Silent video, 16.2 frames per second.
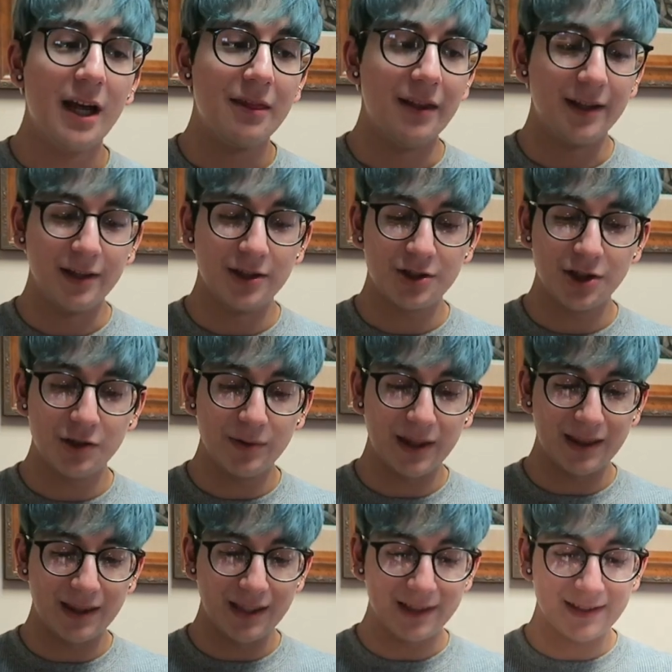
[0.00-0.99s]
The issue
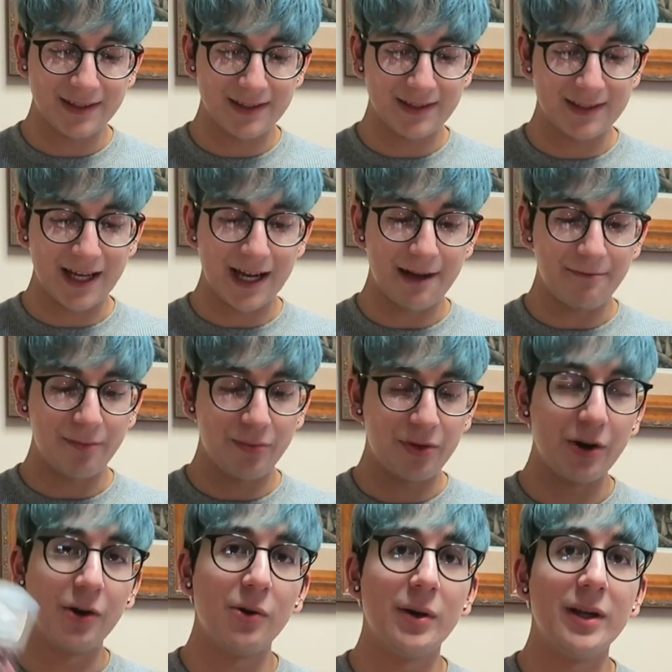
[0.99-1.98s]
with this is that
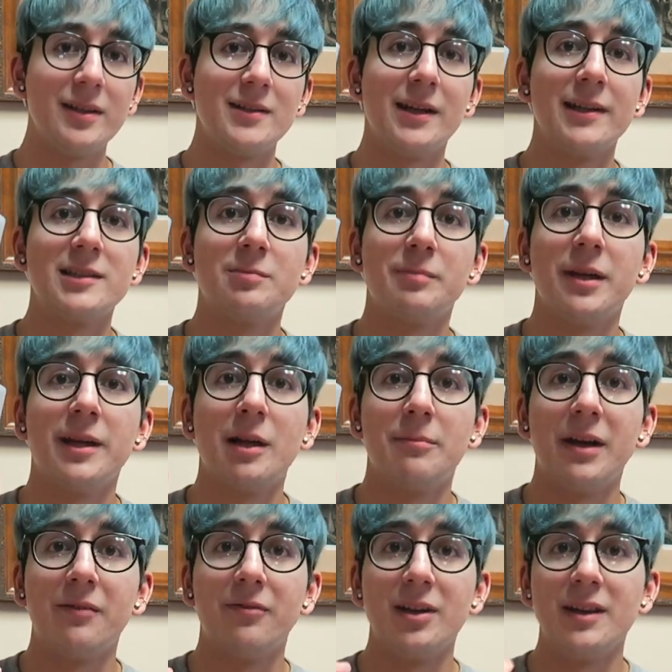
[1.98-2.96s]
though it does pick
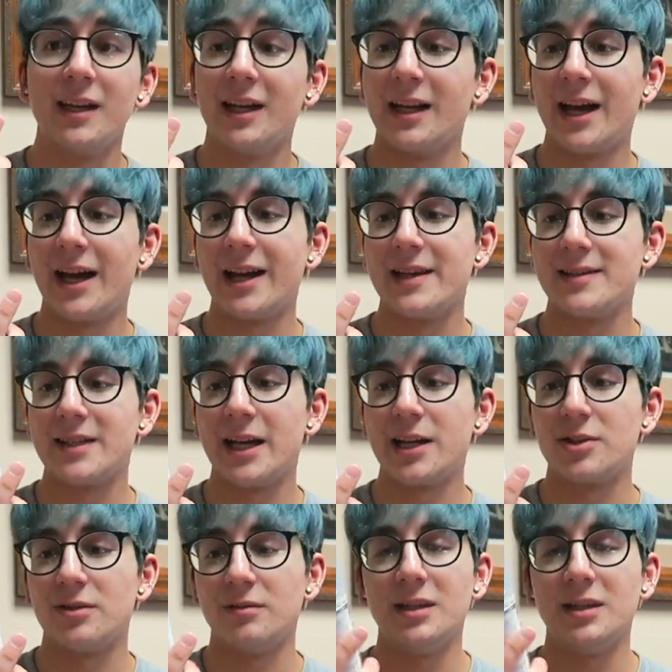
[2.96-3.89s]
up everything, and it has that,